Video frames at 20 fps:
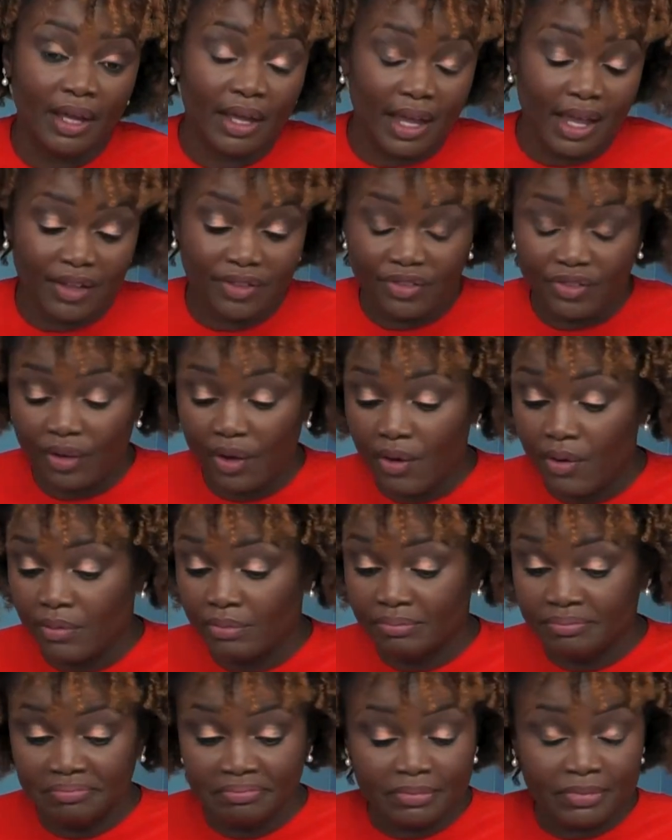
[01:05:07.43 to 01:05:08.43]
And so
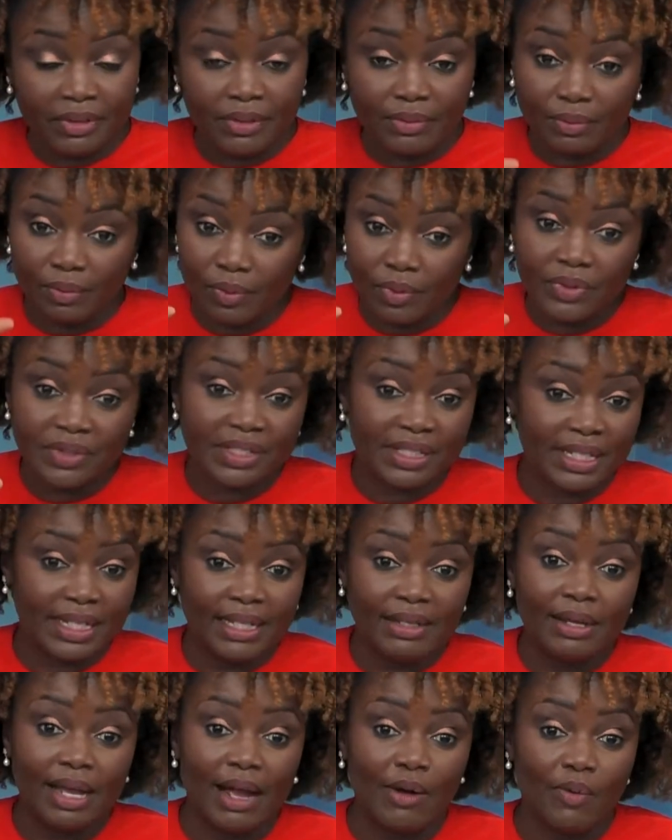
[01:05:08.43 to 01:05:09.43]
we'll
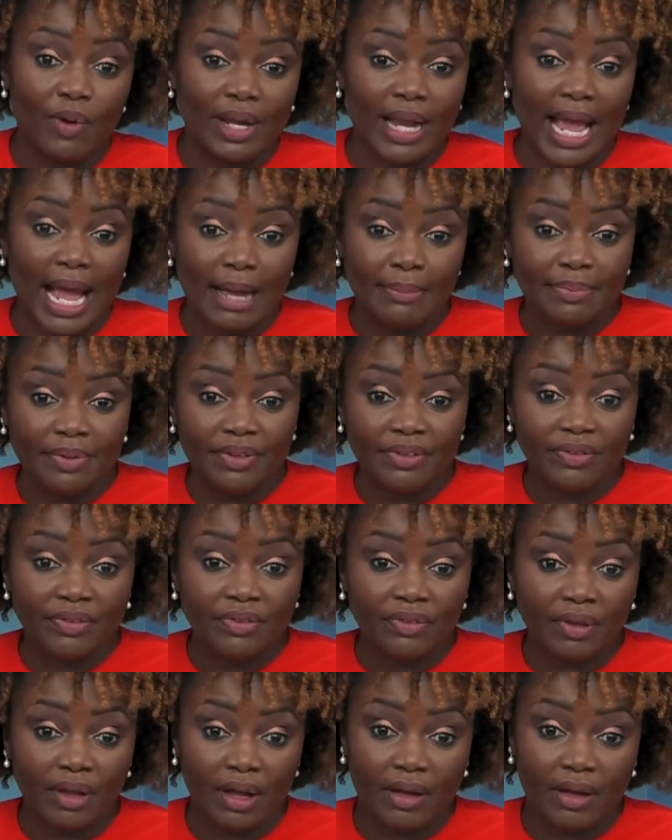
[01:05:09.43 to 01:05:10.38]
see what happens.